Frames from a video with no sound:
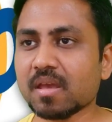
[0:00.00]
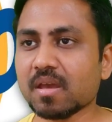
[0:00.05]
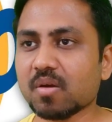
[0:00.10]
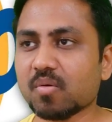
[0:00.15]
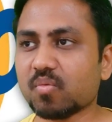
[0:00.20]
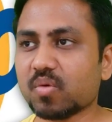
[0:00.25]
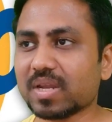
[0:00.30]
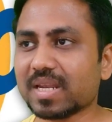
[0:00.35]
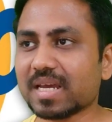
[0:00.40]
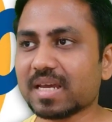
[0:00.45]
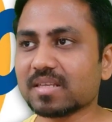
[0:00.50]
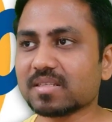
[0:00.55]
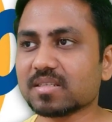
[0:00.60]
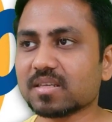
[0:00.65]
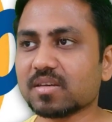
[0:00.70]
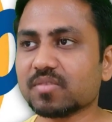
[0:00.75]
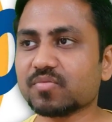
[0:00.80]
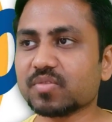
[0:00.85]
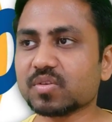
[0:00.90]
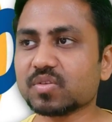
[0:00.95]
Whereas
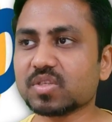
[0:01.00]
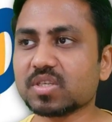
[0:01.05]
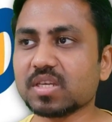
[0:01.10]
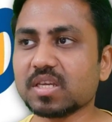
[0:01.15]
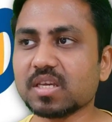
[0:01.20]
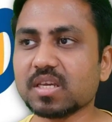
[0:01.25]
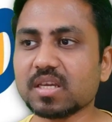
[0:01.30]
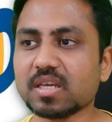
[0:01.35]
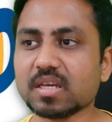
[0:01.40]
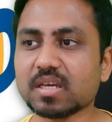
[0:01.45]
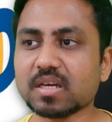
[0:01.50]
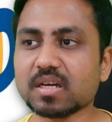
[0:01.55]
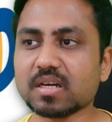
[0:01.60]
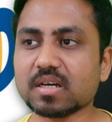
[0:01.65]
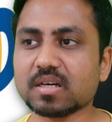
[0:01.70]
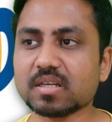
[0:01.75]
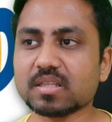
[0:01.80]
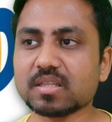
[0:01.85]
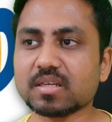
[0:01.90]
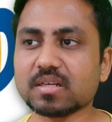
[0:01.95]
if you see
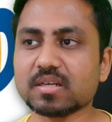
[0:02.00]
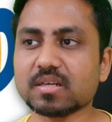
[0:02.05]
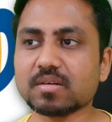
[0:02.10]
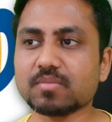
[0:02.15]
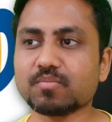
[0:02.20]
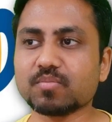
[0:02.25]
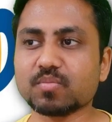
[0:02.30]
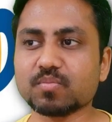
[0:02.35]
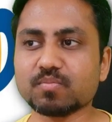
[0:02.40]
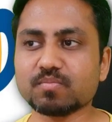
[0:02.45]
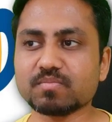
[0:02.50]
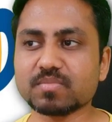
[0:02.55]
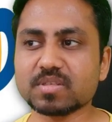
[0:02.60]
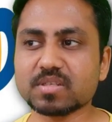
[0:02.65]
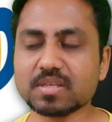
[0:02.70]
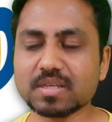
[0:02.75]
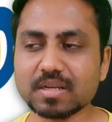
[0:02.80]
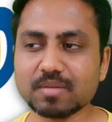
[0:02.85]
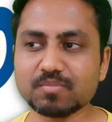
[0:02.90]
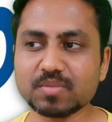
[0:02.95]
the
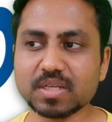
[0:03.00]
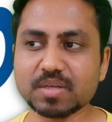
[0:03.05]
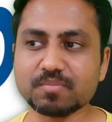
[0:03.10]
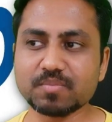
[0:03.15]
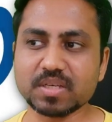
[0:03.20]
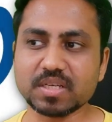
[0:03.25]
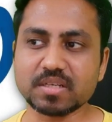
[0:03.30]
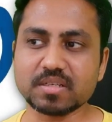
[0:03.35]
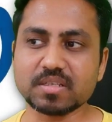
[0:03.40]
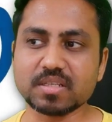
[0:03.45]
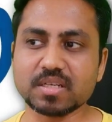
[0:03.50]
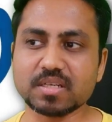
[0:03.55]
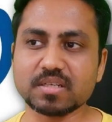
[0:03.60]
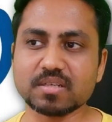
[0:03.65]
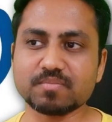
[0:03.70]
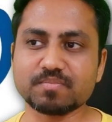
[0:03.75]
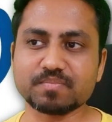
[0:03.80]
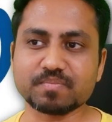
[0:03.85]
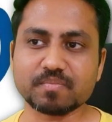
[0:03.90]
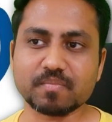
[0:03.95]
Scrum template,
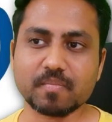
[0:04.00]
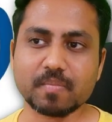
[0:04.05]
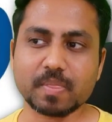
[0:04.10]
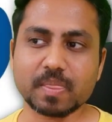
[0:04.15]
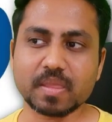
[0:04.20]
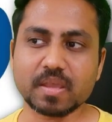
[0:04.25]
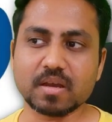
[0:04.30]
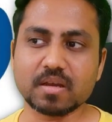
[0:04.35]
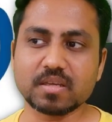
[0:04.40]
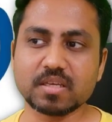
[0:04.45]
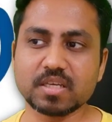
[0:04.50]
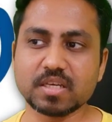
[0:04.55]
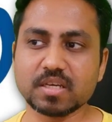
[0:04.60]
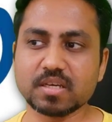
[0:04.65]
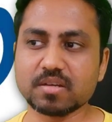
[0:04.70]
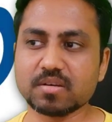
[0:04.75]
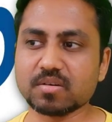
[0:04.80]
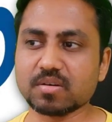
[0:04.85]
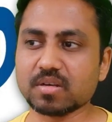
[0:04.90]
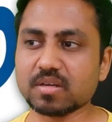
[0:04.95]
then
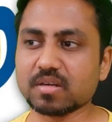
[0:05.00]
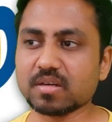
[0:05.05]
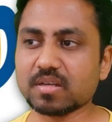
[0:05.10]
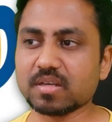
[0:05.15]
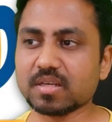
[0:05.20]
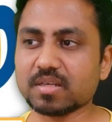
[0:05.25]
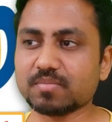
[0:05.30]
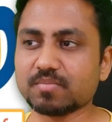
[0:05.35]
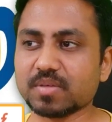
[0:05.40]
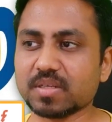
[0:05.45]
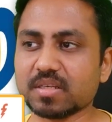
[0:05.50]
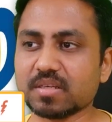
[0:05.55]
here let